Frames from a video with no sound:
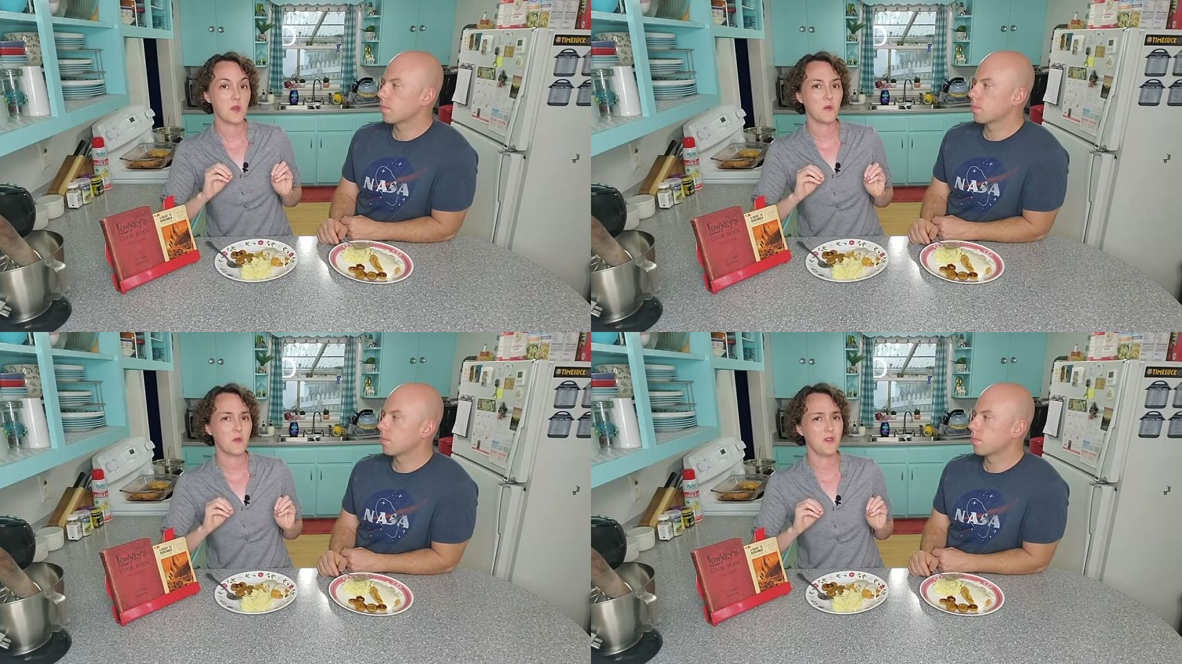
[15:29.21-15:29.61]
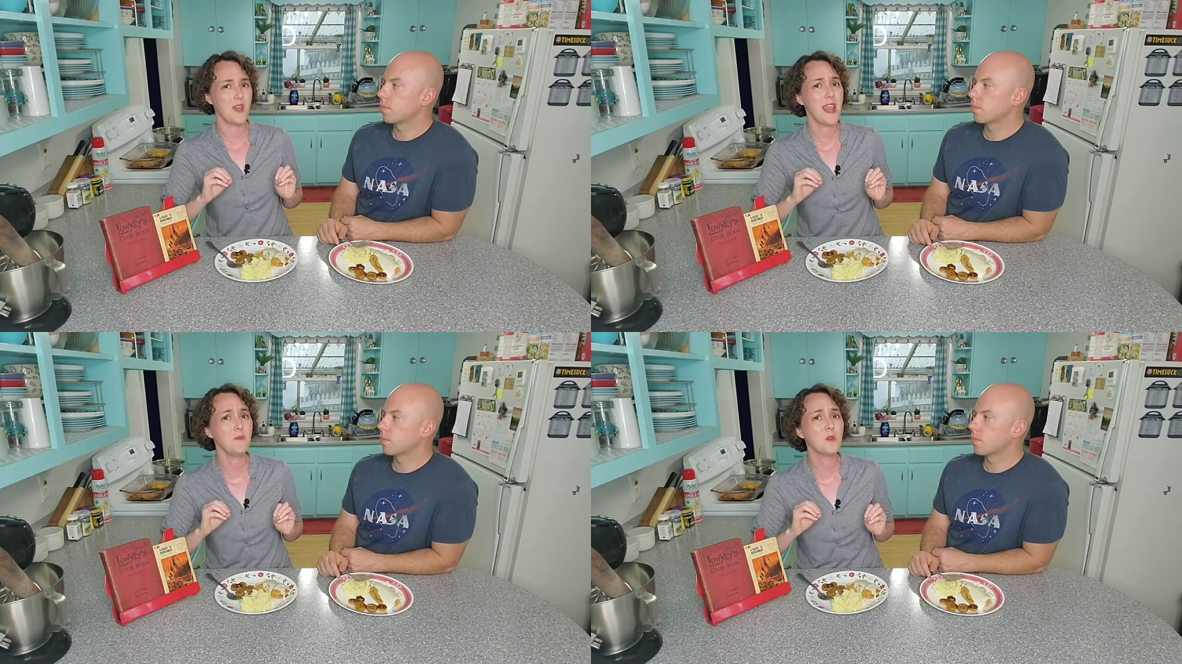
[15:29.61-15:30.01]

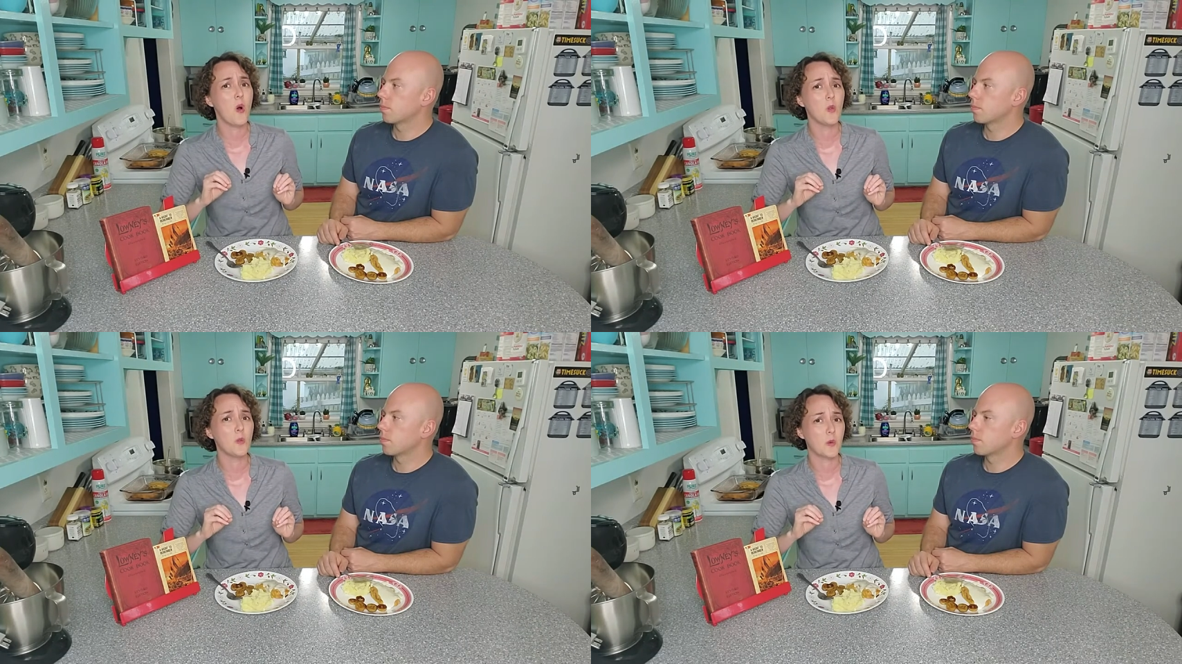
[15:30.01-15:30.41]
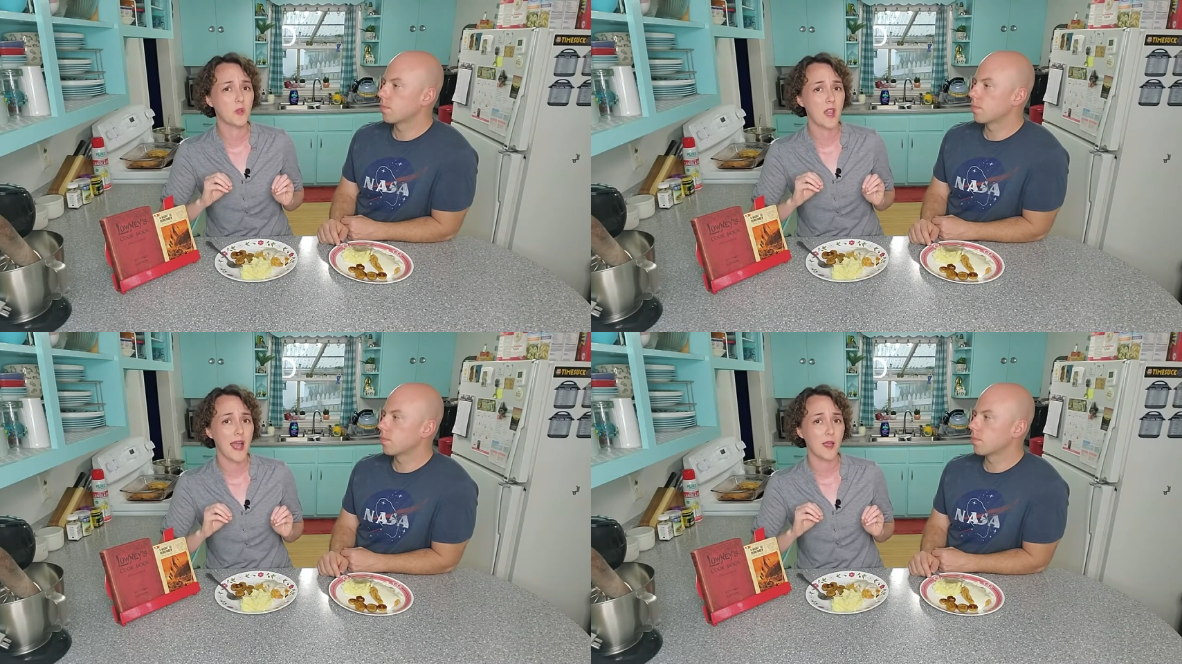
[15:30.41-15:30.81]
Speaker 1: named Old
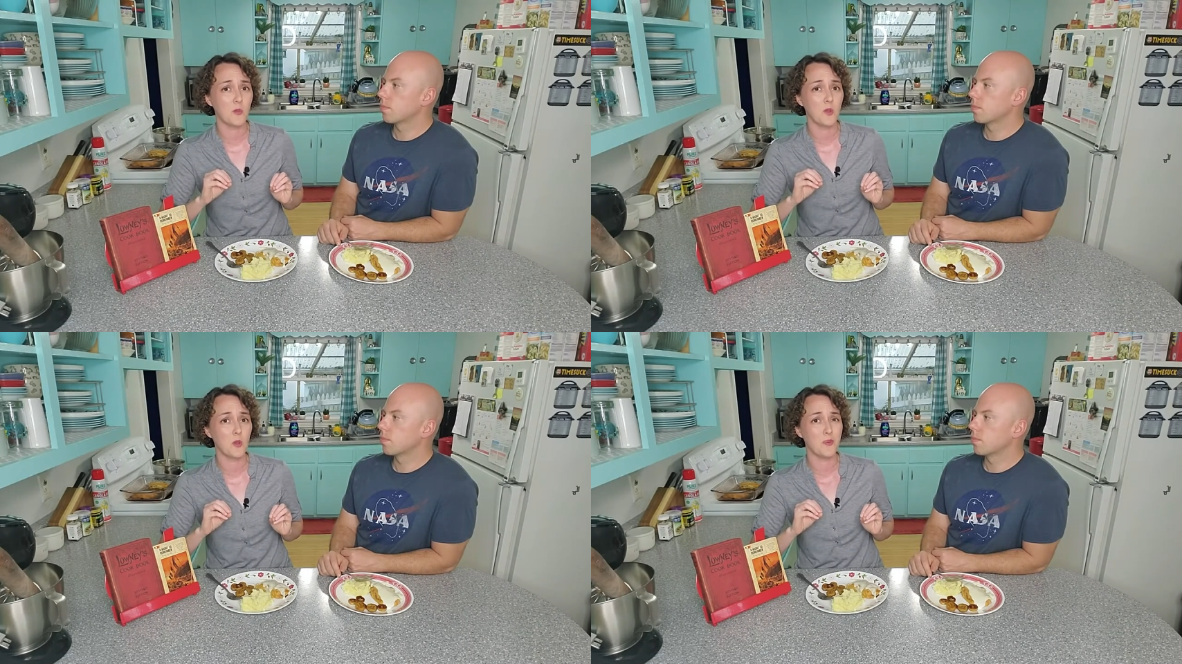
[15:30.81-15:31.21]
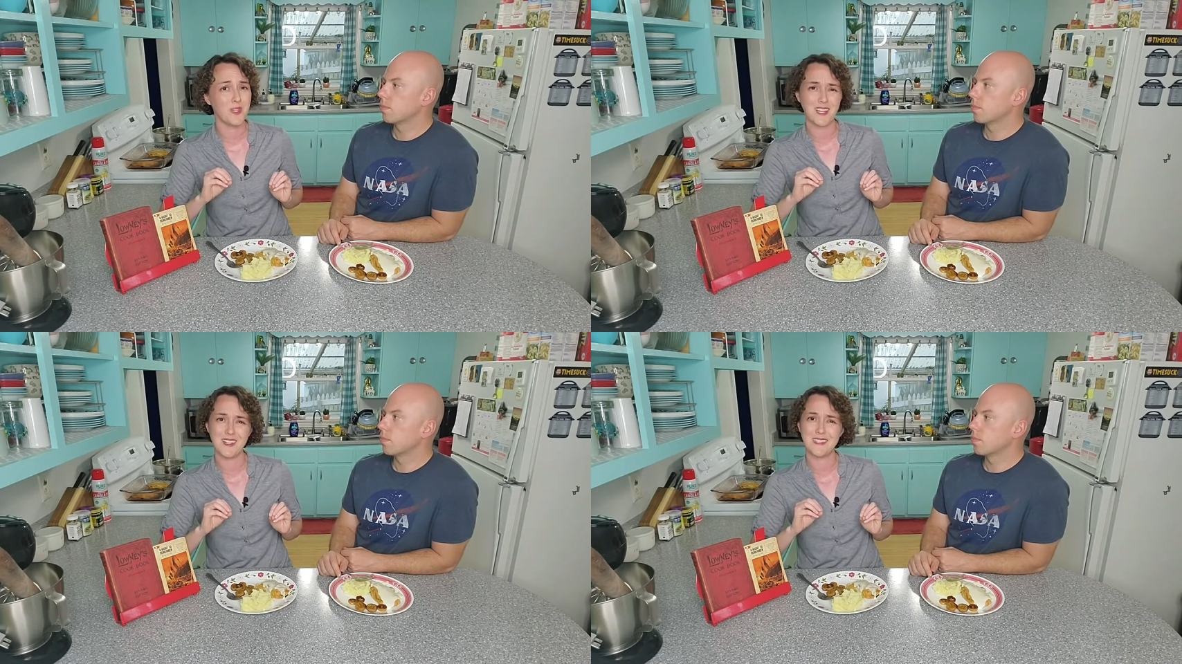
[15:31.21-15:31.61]
Reliable,
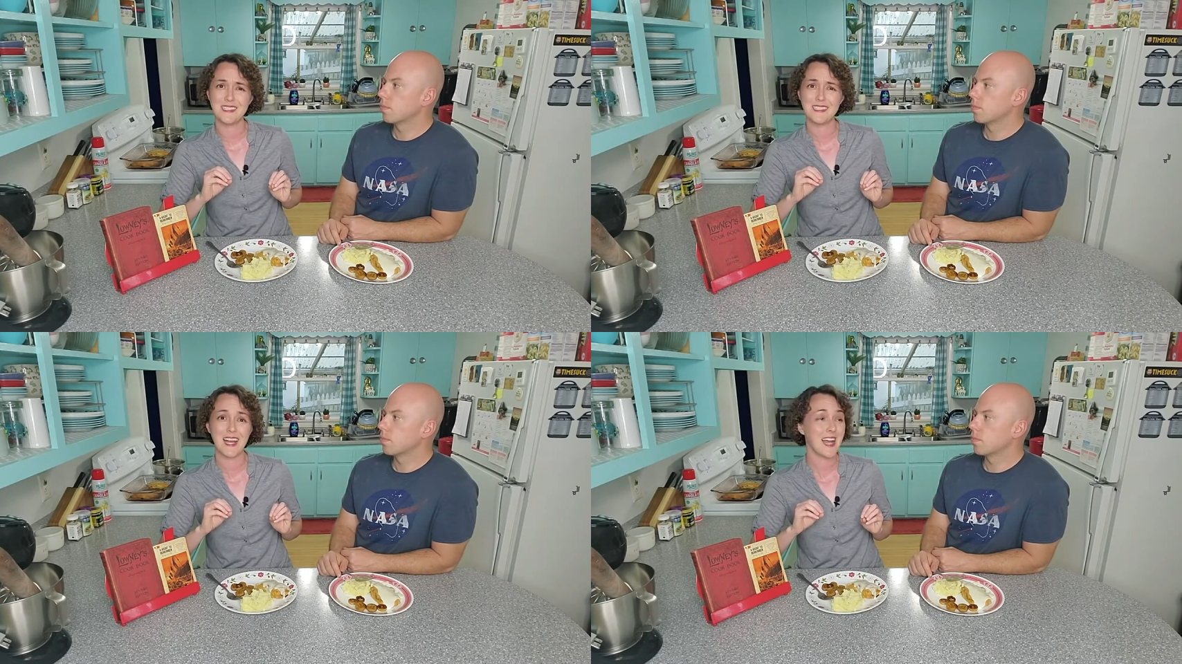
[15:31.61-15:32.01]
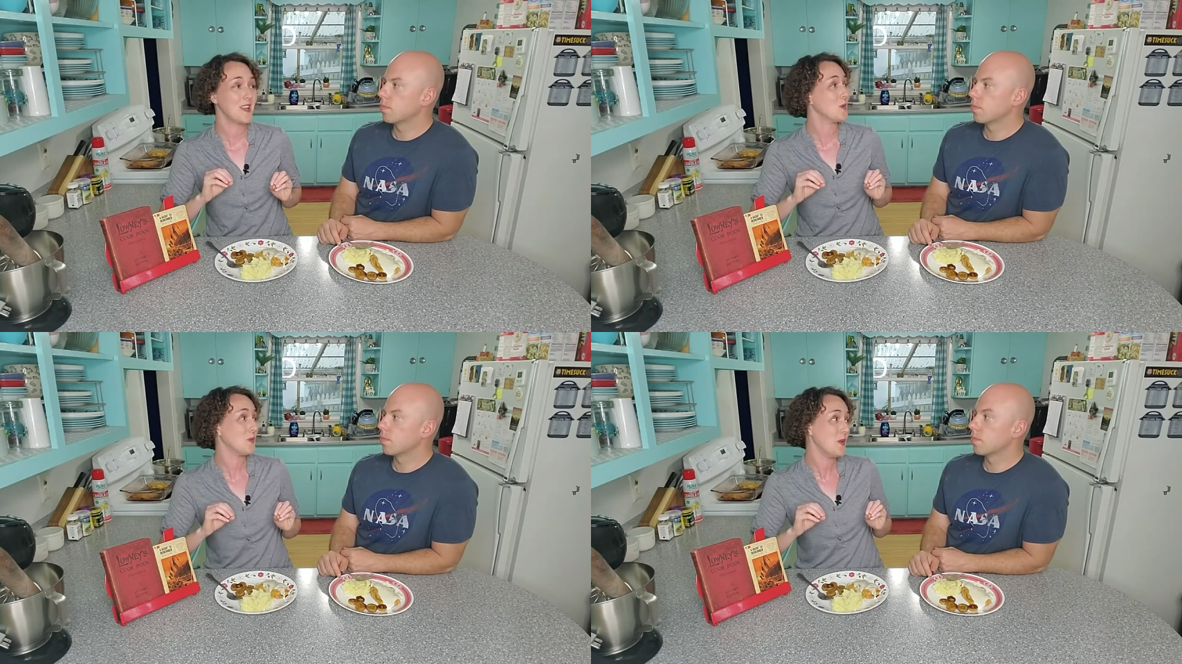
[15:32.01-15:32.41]
but I
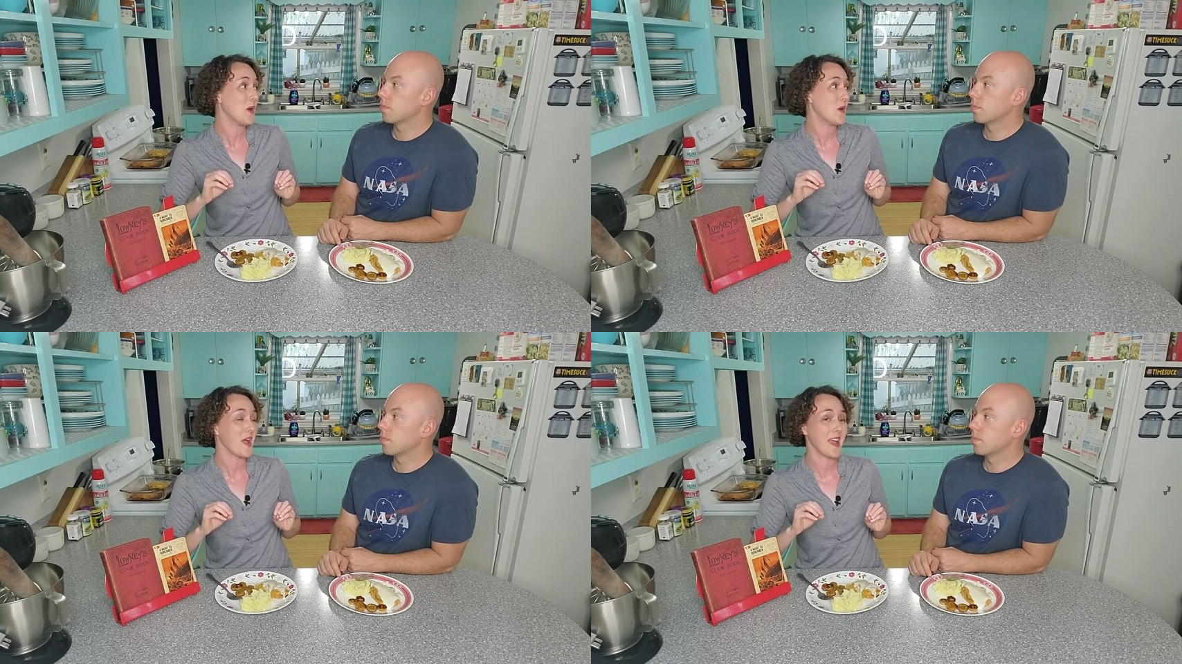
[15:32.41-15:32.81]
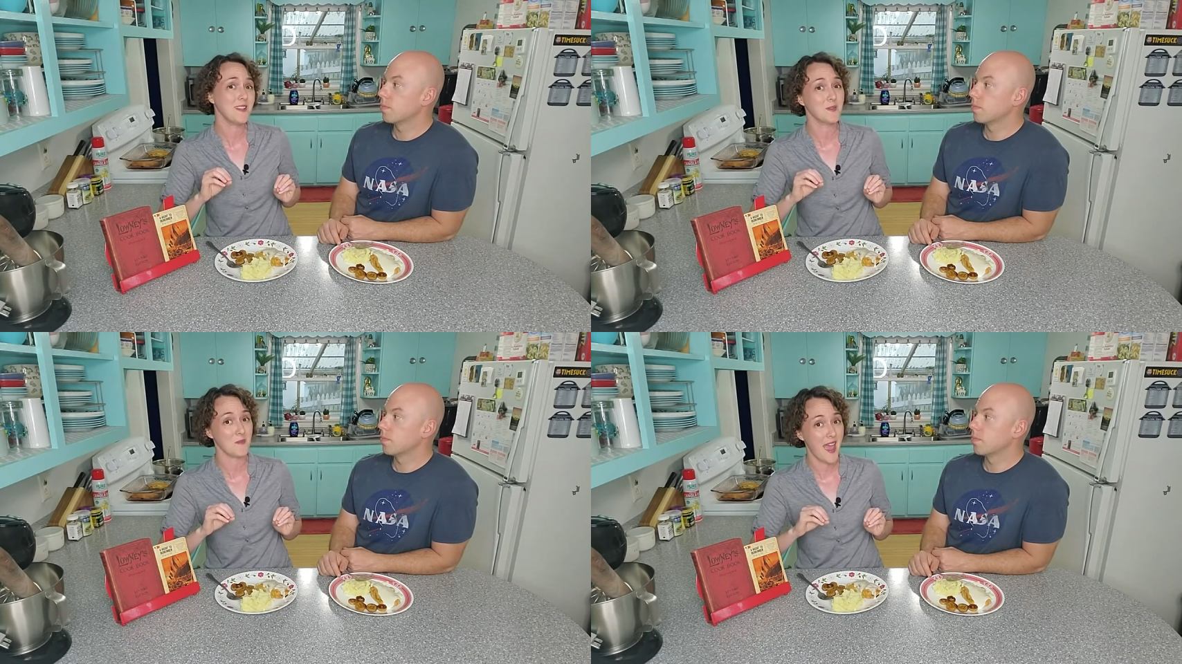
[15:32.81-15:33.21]
don't know, had
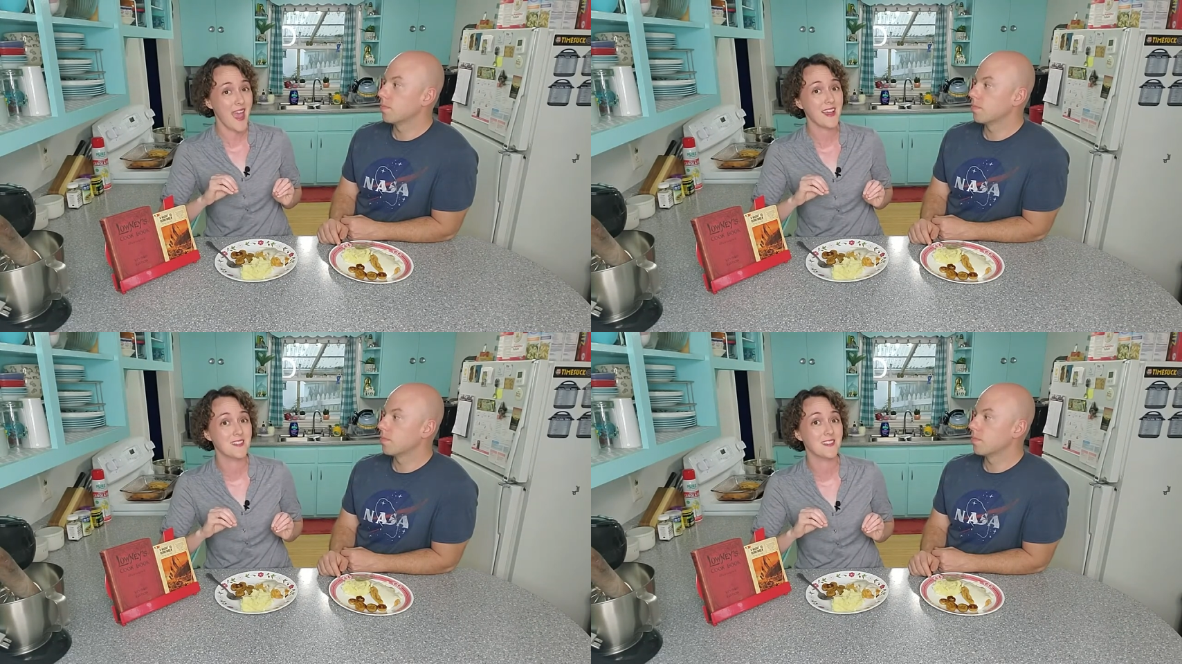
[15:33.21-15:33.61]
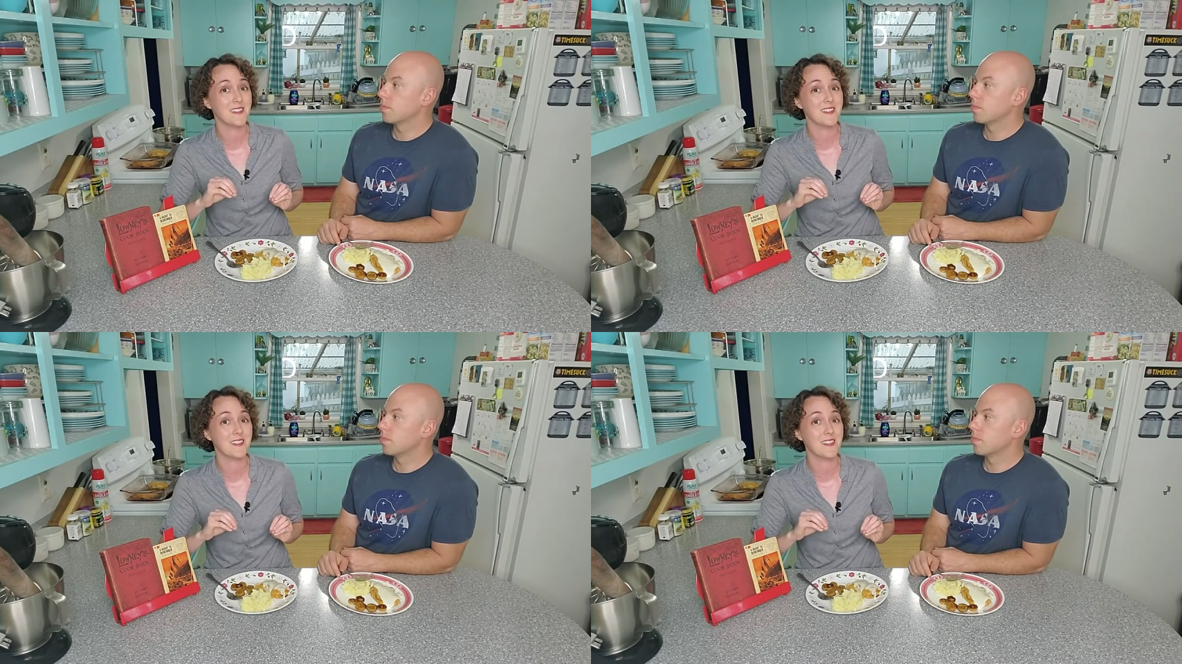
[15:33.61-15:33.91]
some accidents in her